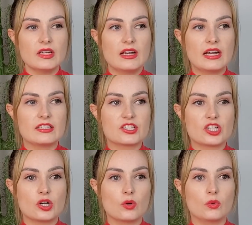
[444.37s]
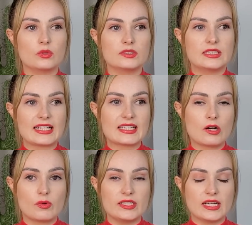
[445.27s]
And so that's how
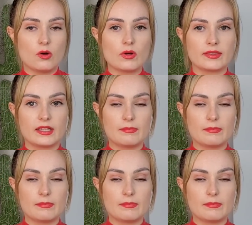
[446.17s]
we dealt with it.